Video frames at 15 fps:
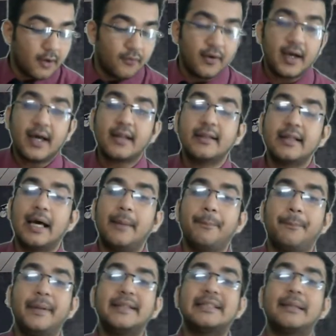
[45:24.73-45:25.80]
Where the
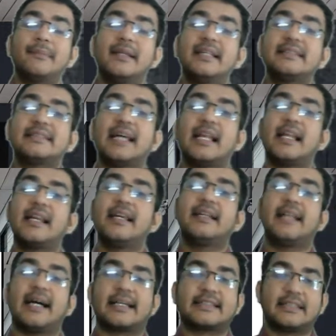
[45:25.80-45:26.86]
MPs, MLAs salary
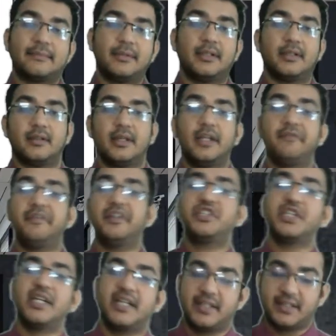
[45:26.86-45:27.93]
taxable? In
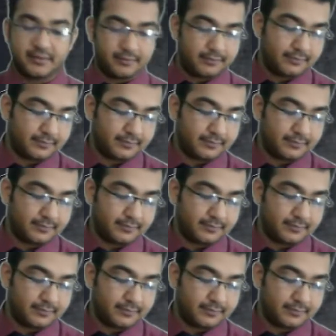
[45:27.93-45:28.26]
which head?